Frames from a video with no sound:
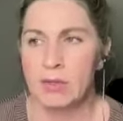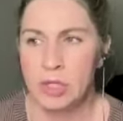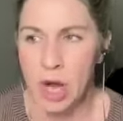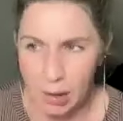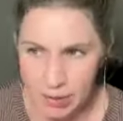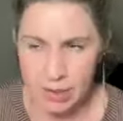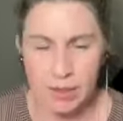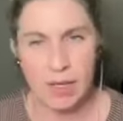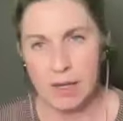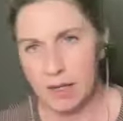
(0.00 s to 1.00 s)

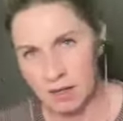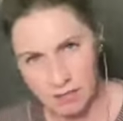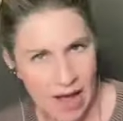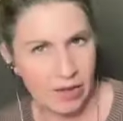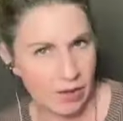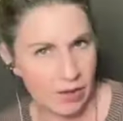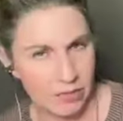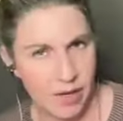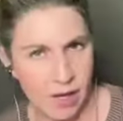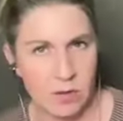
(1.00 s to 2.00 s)
dominantly in the fat loss
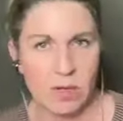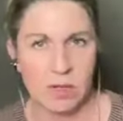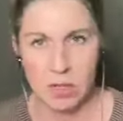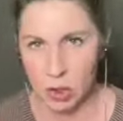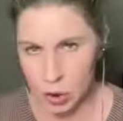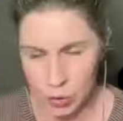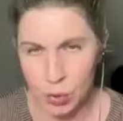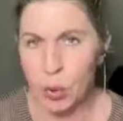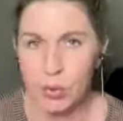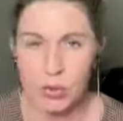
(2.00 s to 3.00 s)
phase to
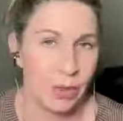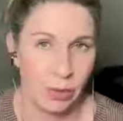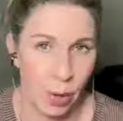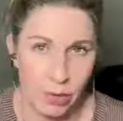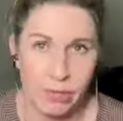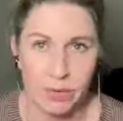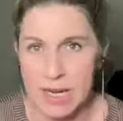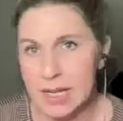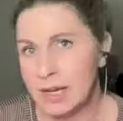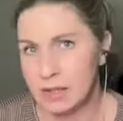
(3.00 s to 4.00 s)
control so we don't
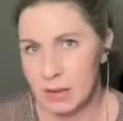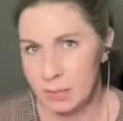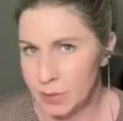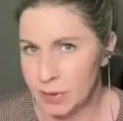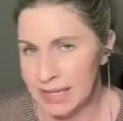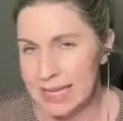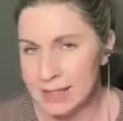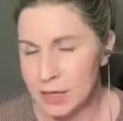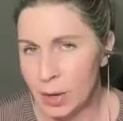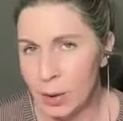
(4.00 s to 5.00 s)
overeat, because it can be really
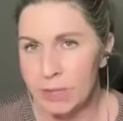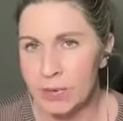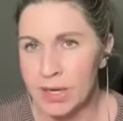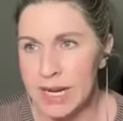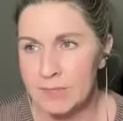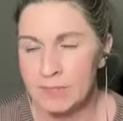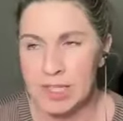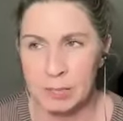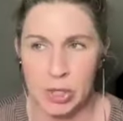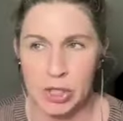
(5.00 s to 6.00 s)
easy to overeat,
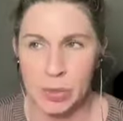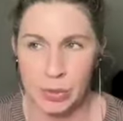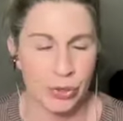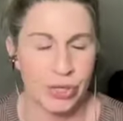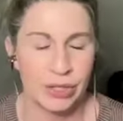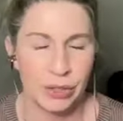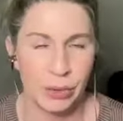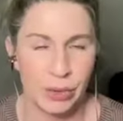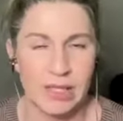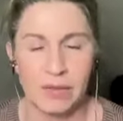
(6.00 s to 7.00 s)
especially when your
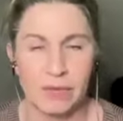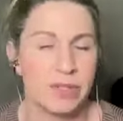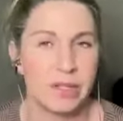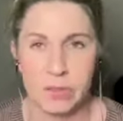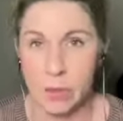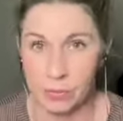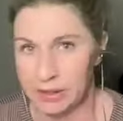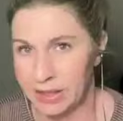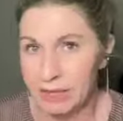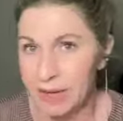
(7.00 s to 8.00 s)
caloric deficit is
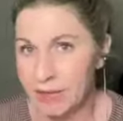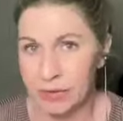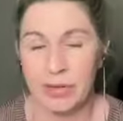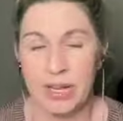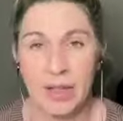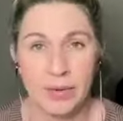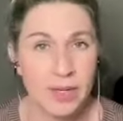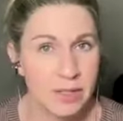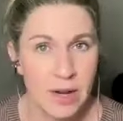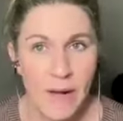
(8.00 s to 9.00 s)
only like 500
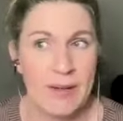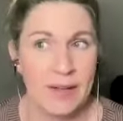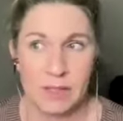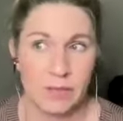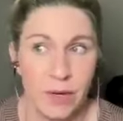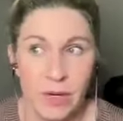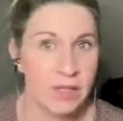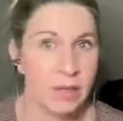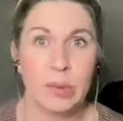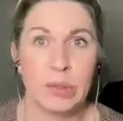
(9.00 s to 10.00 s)
calories. It's very
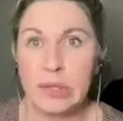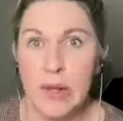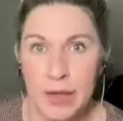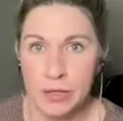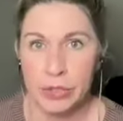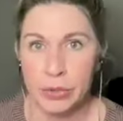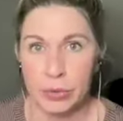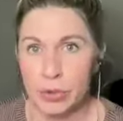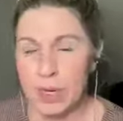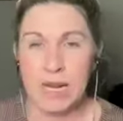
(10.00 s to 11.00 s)
simple
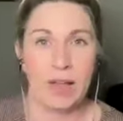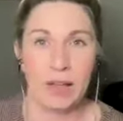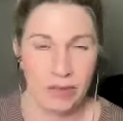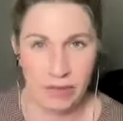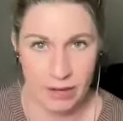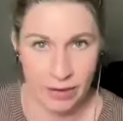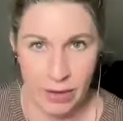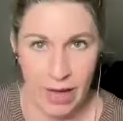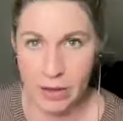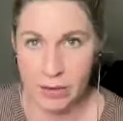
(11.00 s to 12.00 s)
to drink the
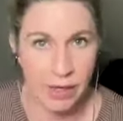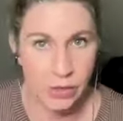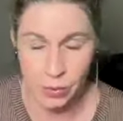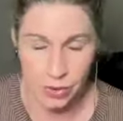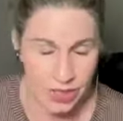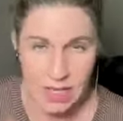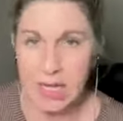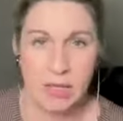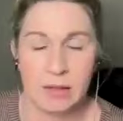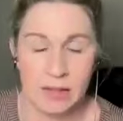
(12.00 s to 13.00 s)
500 calories or to
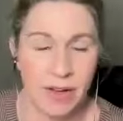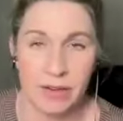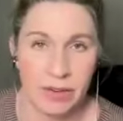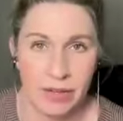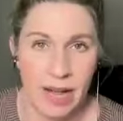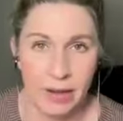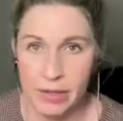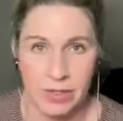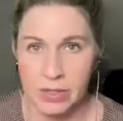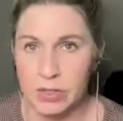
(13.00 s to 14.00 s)
eat the 500
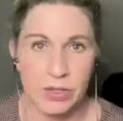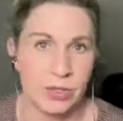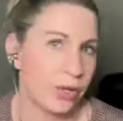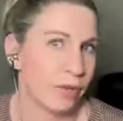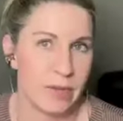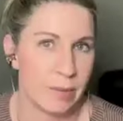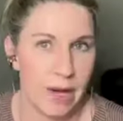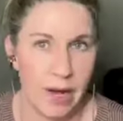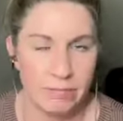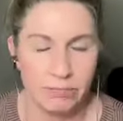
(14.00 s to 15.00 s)
calories in a dessert of some
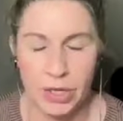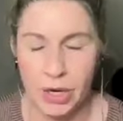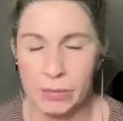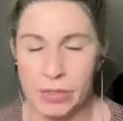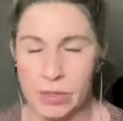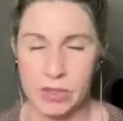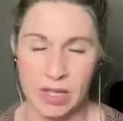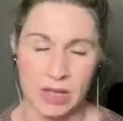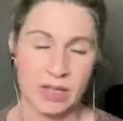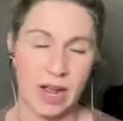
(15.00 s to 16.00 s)
kind, So those are
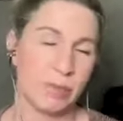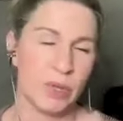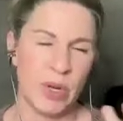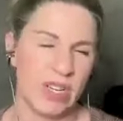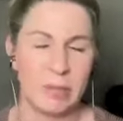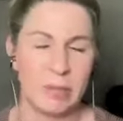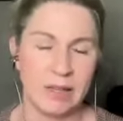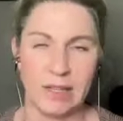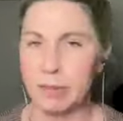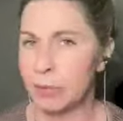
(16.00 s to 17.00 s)
the times when you need to be a
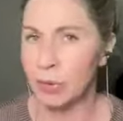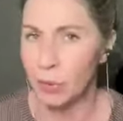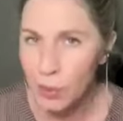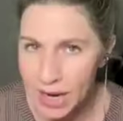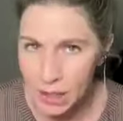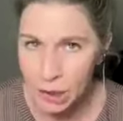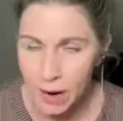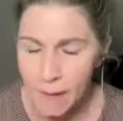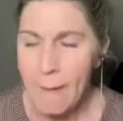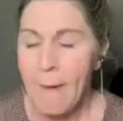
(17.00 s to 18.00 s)
little bit more
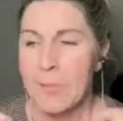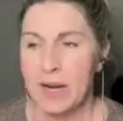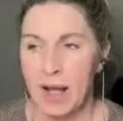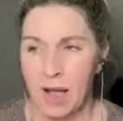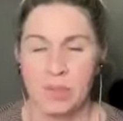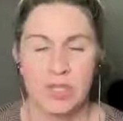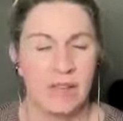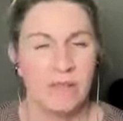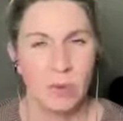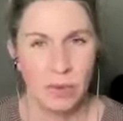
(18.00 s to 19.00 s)
aware, but it helps
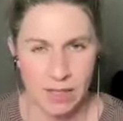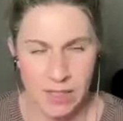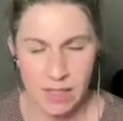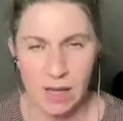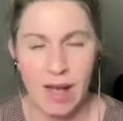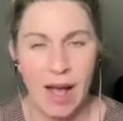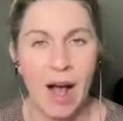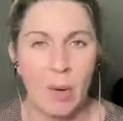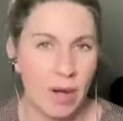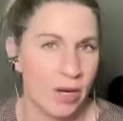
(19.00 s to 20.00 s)
give you an idea of
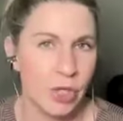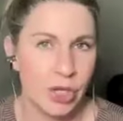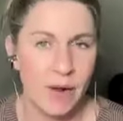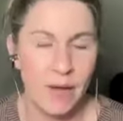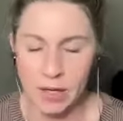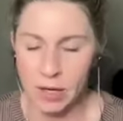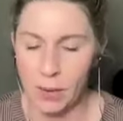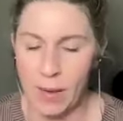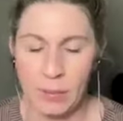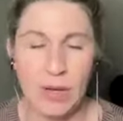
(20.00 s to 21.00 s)
how much,
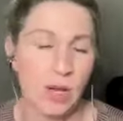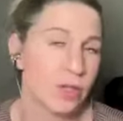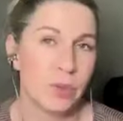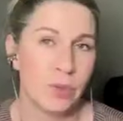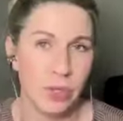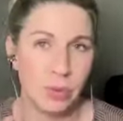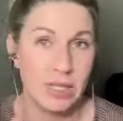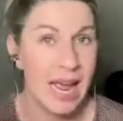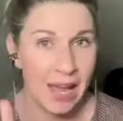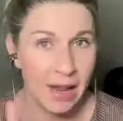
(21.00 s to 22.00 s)
and we also
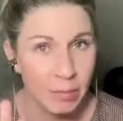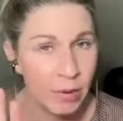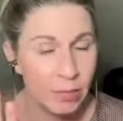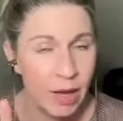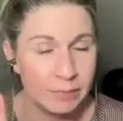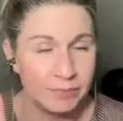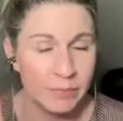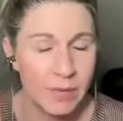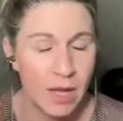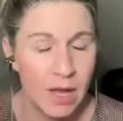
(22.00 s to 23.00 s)
use why